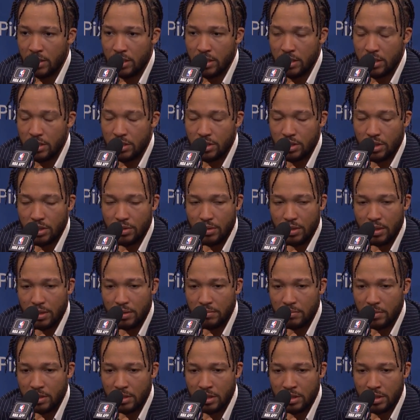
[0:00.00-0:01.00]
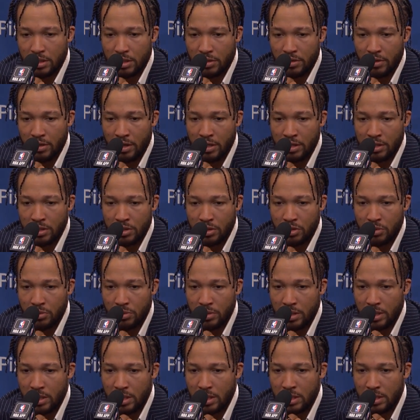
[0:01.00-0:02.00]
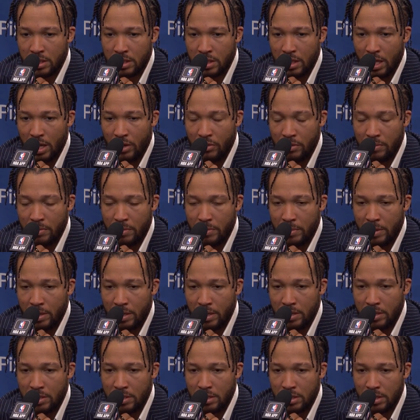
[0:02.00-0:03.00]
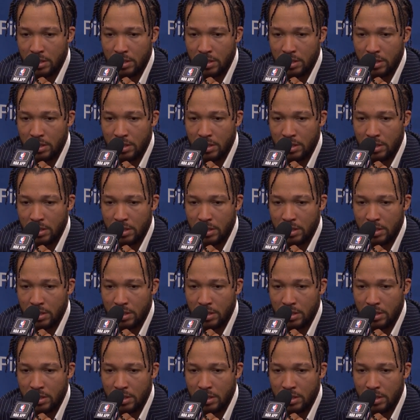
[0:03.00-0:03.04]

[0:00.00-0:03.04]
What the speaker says: And so that's just a credit to who he is and how he prepares.